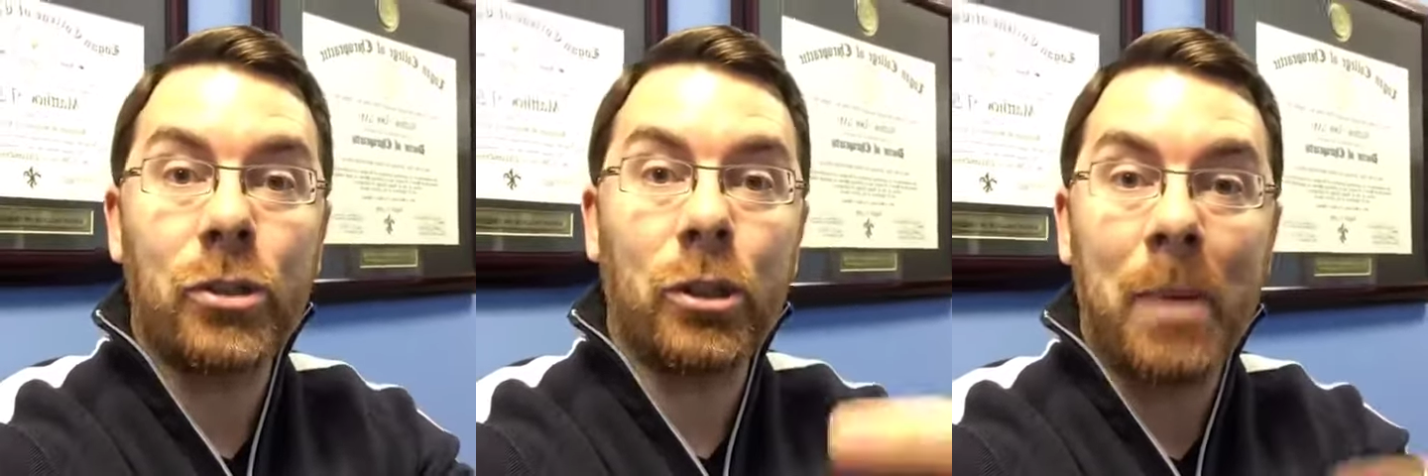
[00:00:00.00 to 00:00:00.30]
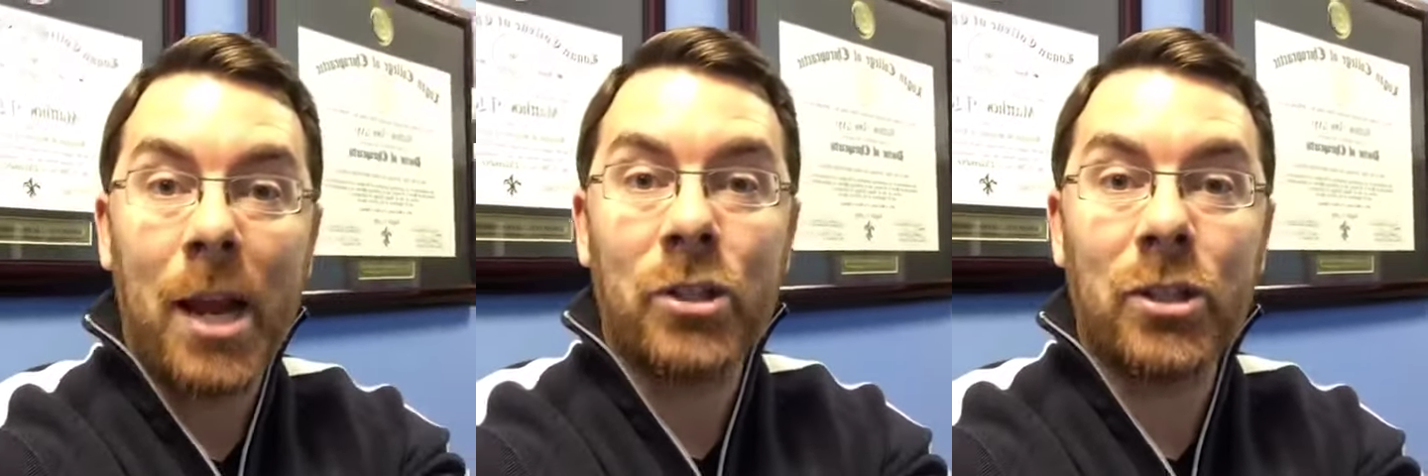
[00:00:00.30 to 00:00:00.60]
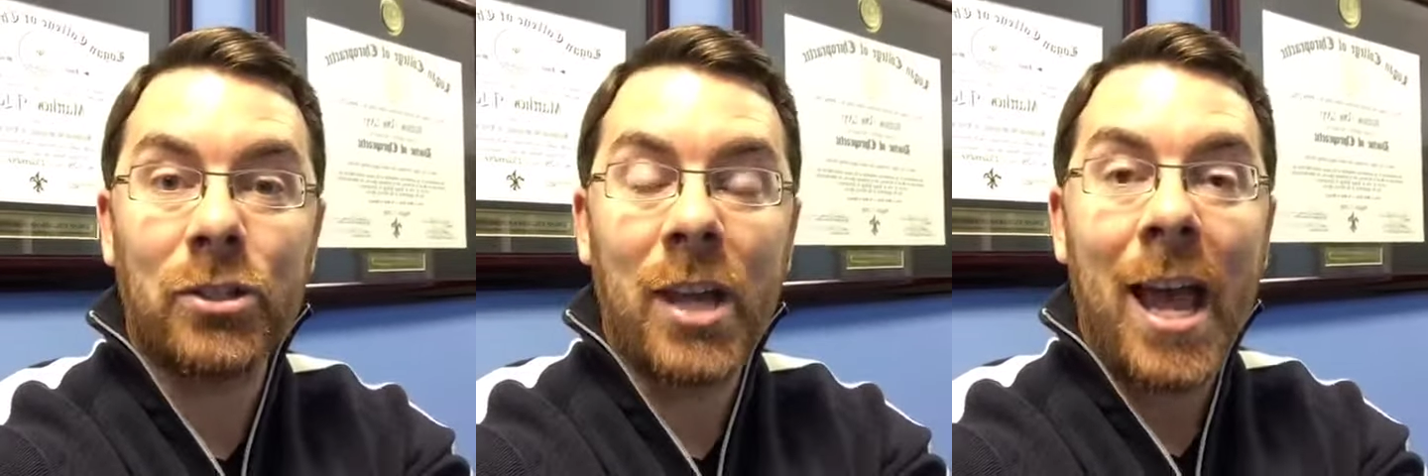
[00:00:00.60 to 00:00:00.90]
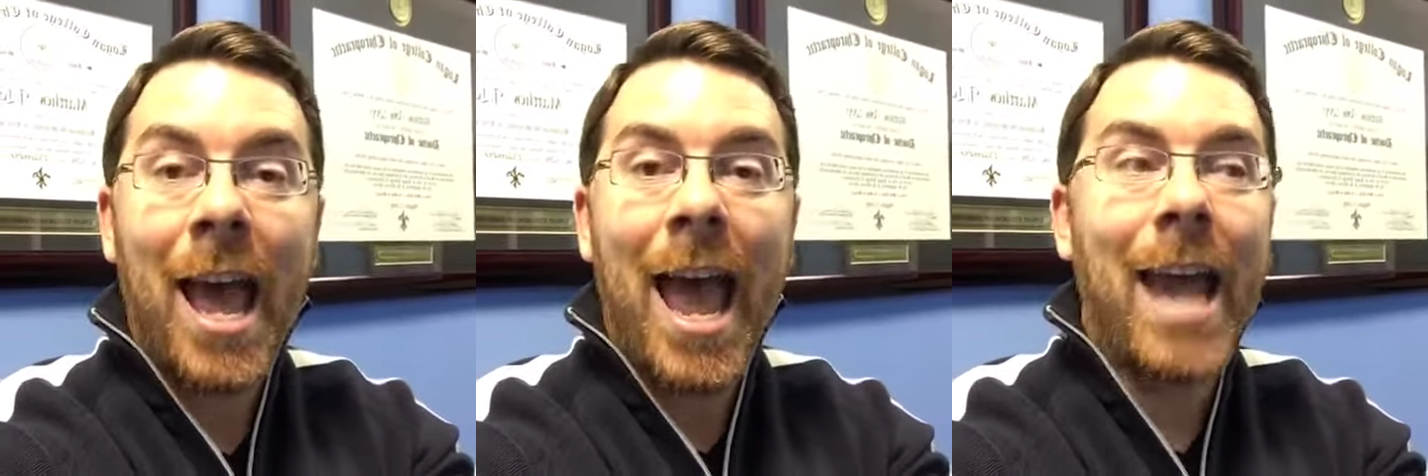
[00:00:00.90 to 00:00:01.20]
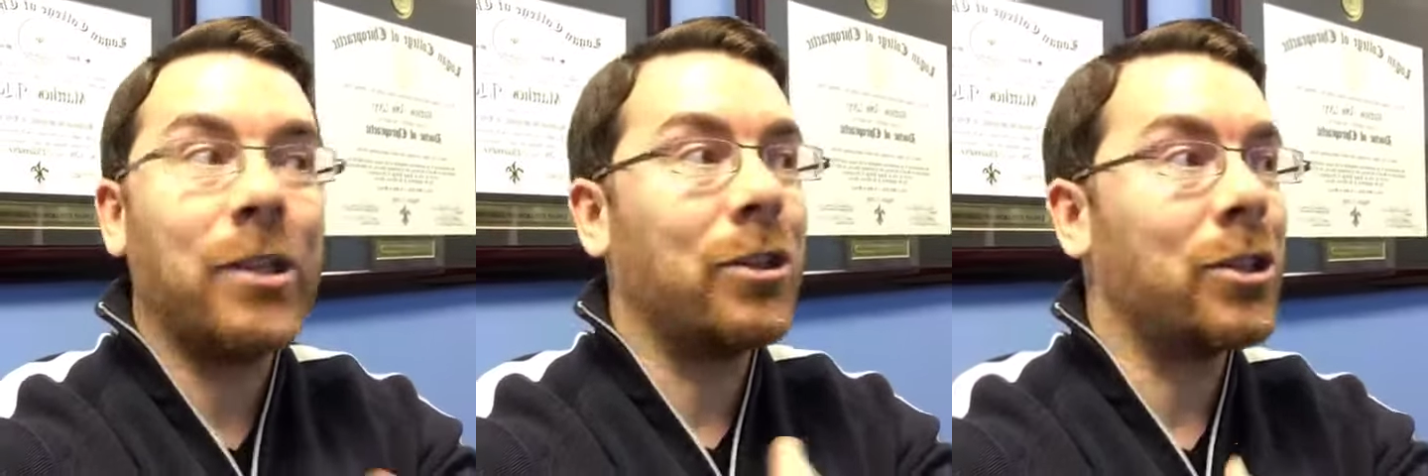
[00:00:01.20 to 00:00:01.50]
or your patients,
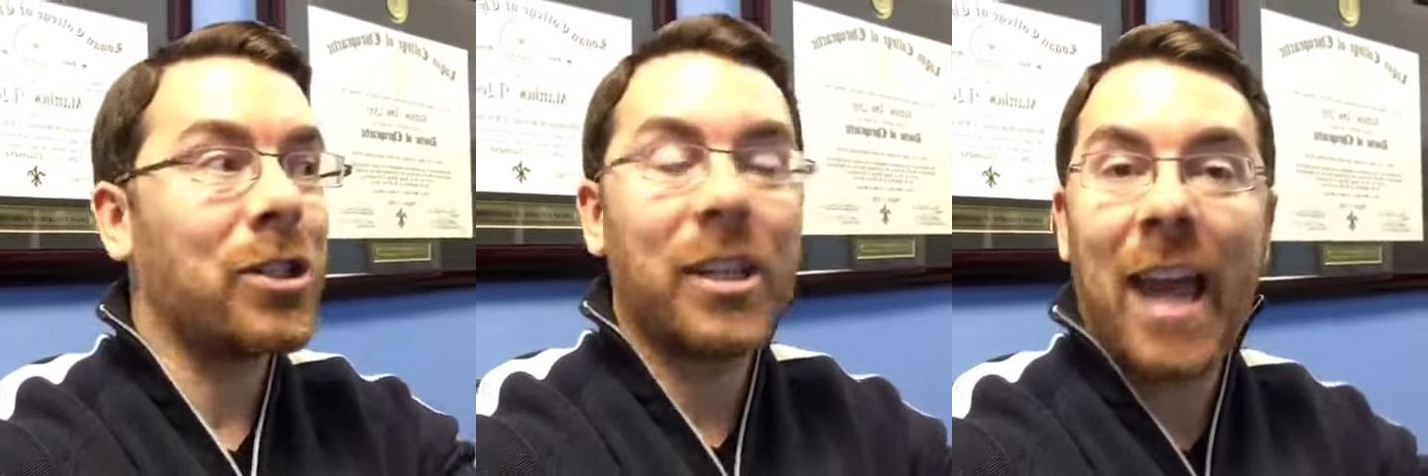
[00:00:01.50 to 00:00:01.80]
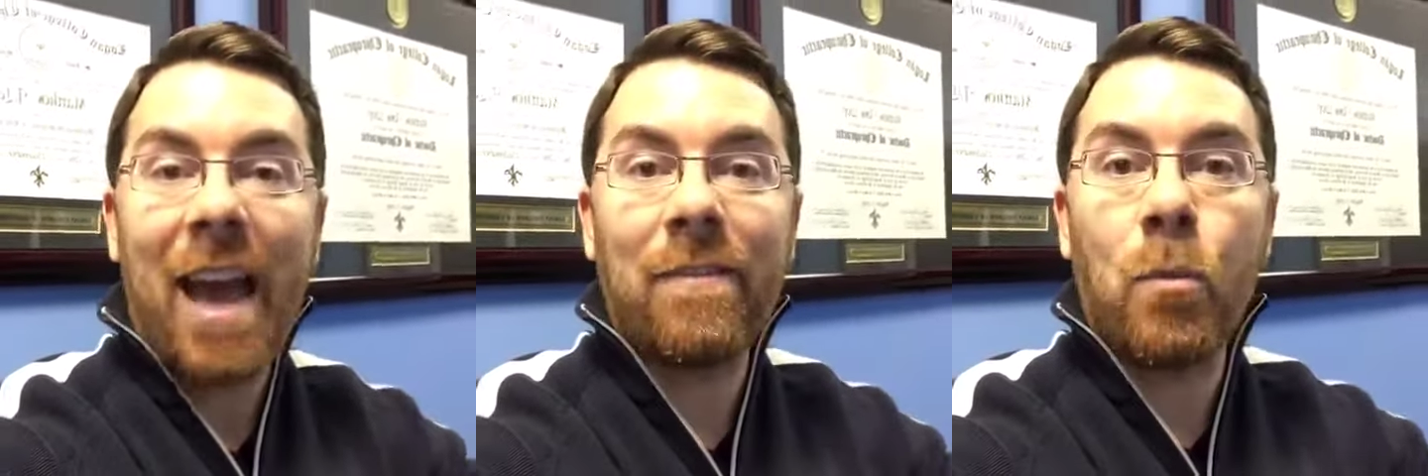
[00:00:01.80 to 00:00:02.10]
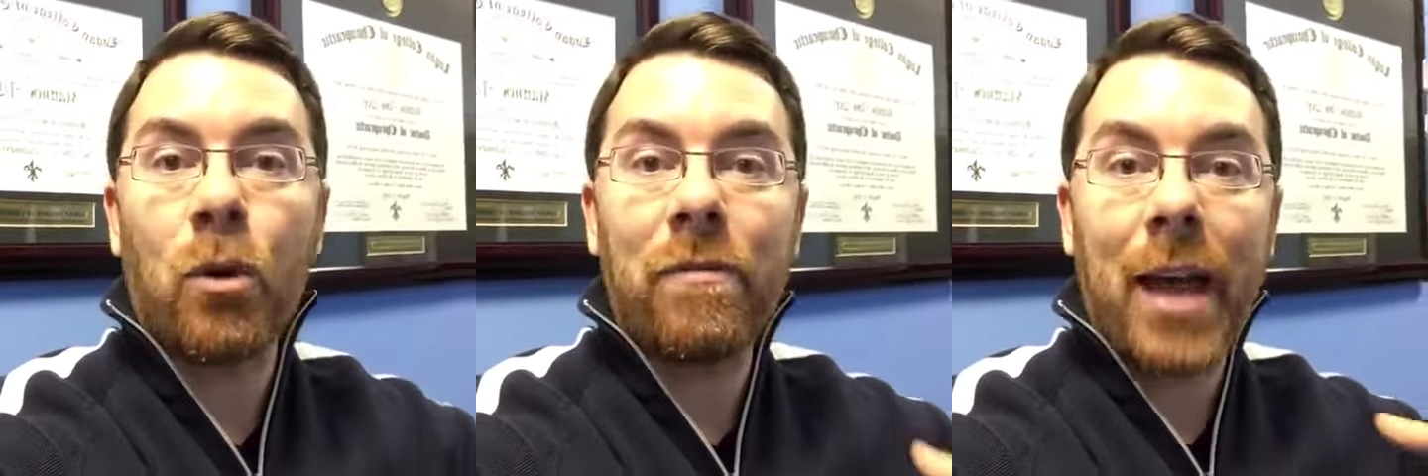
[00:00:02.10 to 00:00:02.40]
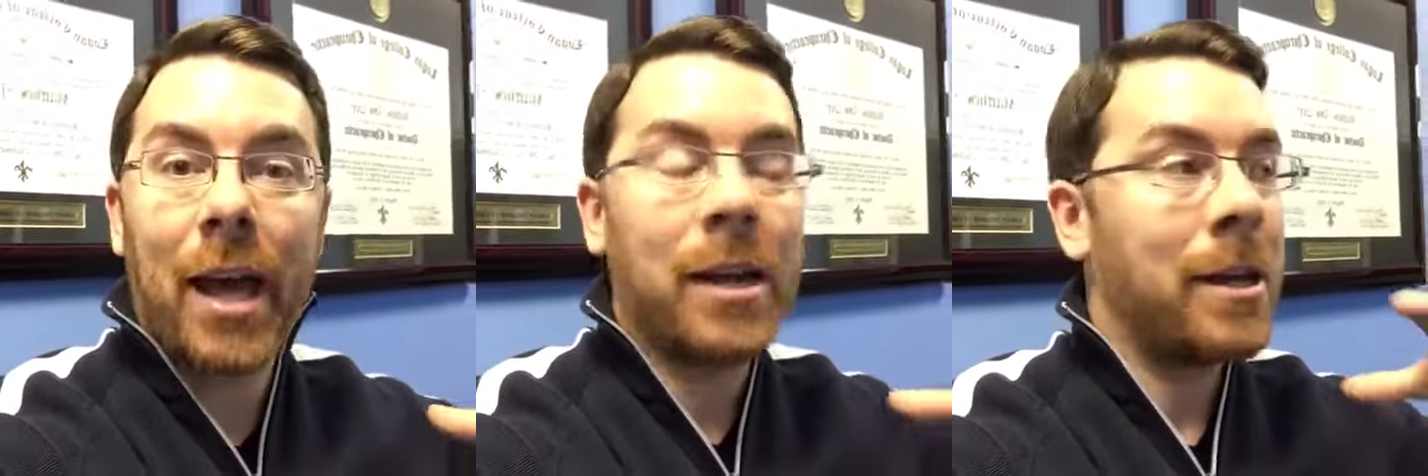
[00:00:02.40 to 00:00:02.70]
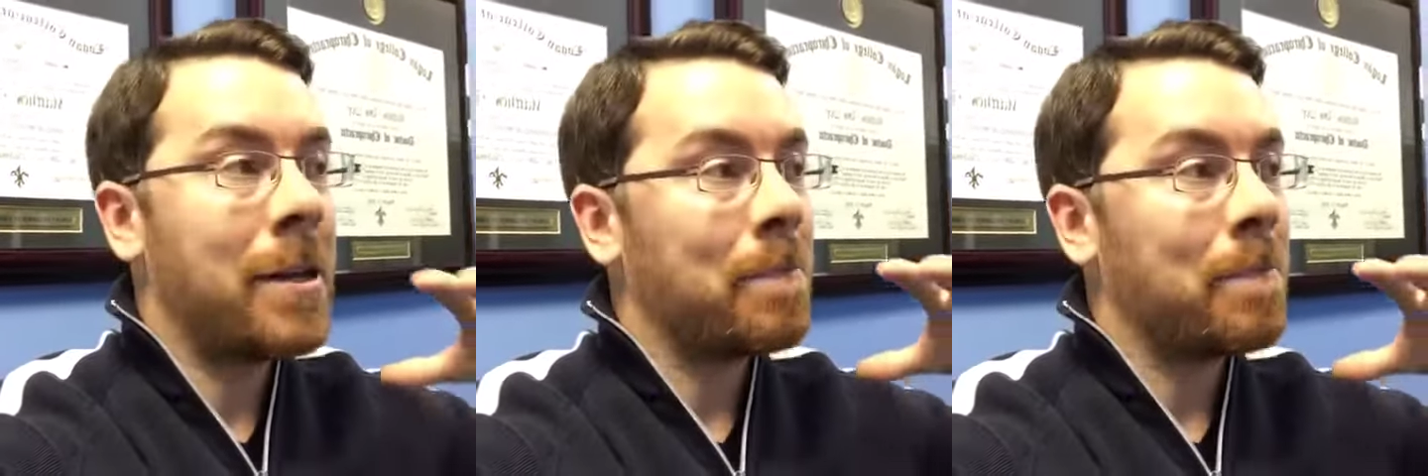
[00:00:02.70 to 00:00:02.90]
and you're just gonna have more of that,